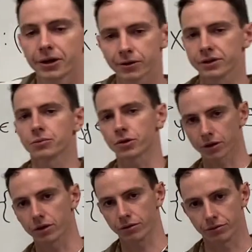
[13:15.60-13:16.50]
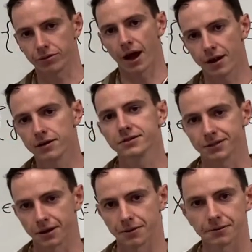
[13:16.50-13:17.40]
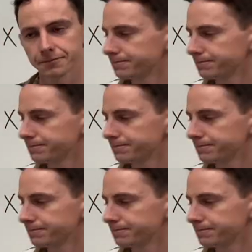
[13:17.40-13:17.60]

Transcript: here, and then we're going to go through that together.